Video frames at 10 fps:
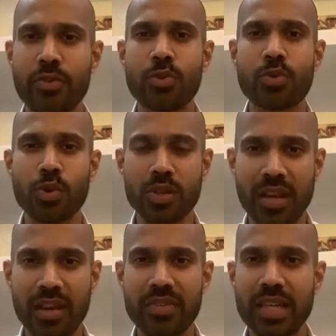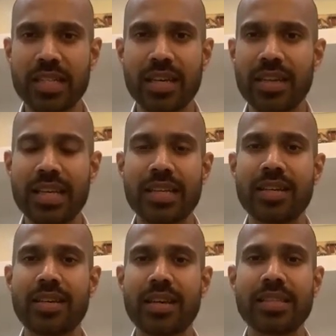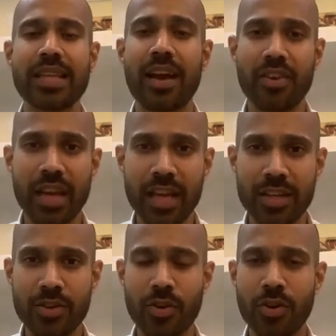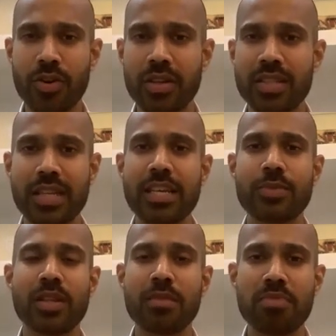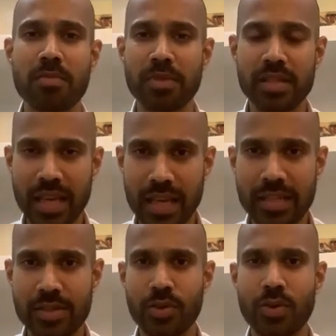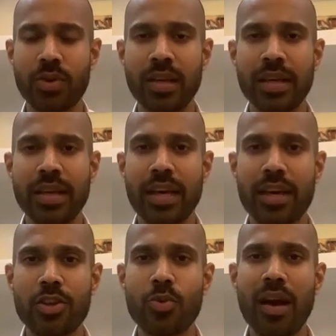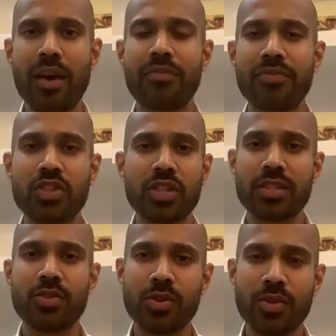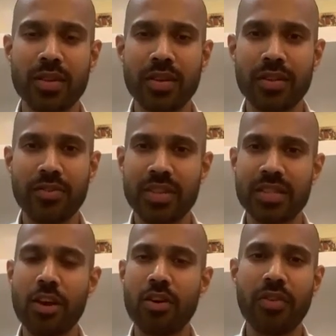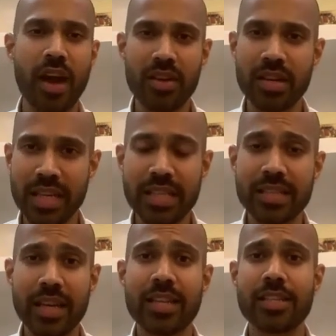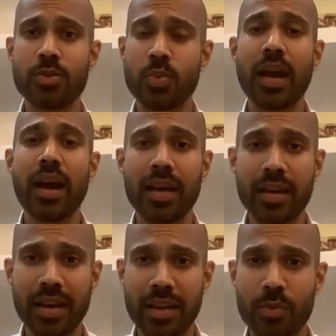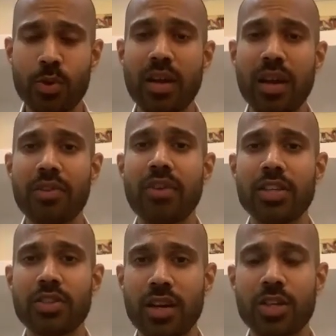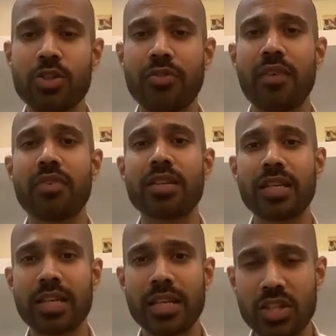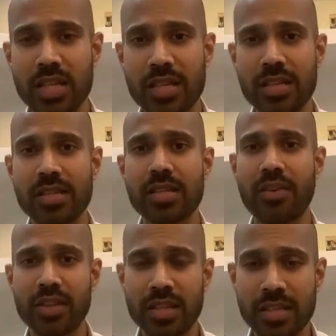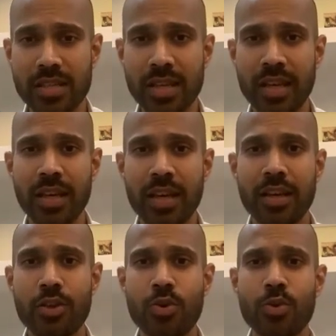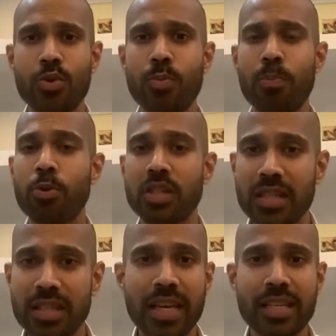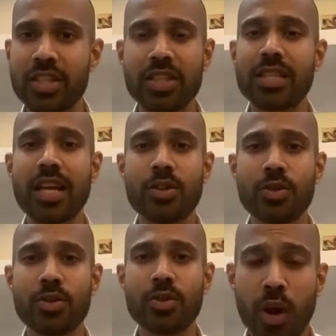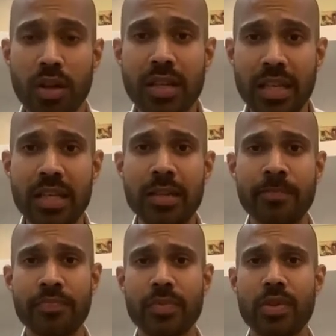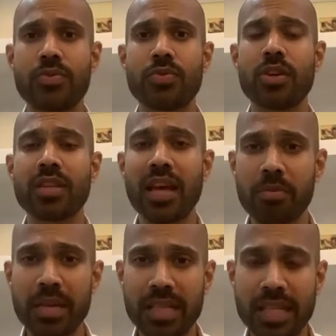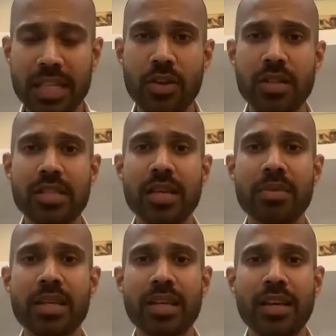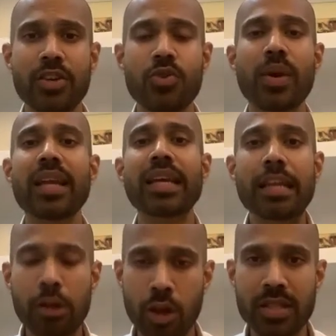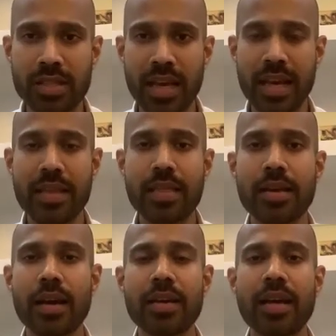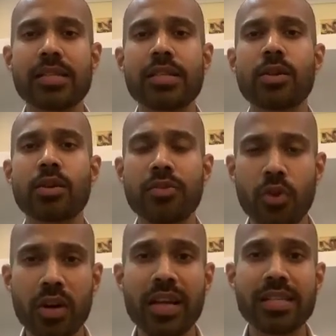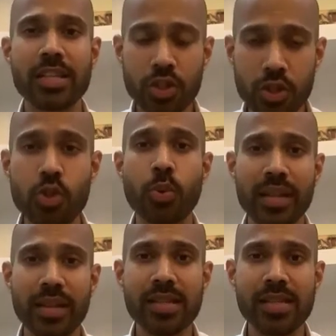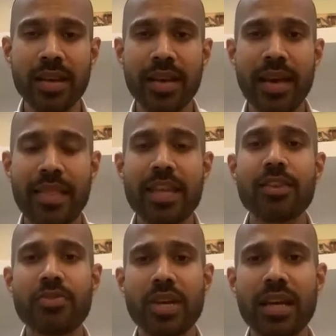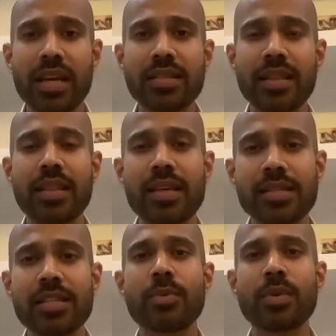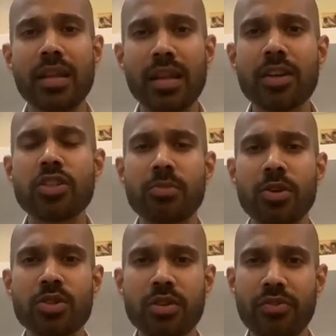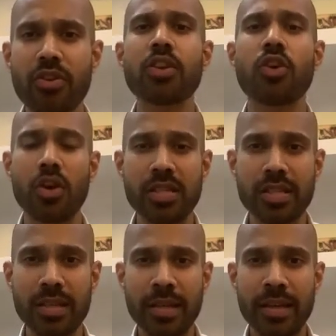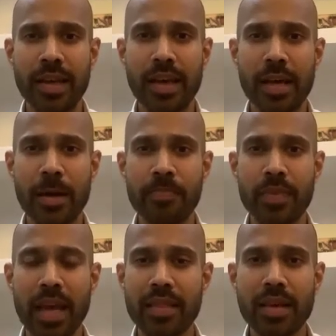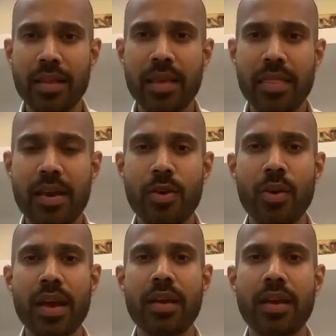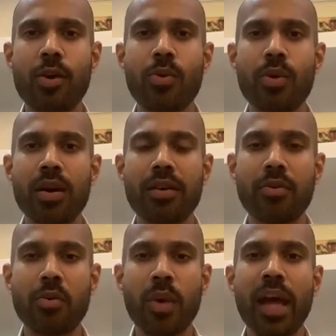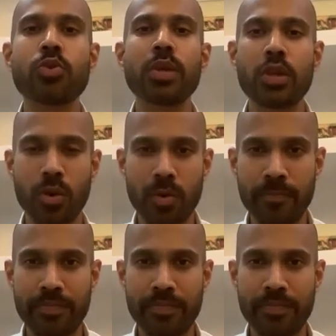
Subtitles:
do not have data and data gets aggregated or stays within people's heads, or you have just, for the sake of hiring data scientists, we hire and we don't have the right strategy of having data engineers, governance. You put in data just that you do not need. You do not have a metadata concept. You can get lost. And I think I see a lot of organizations doing this and then realizing that they're sitting with large amounts of run cost. And they think, okay, now where do we go?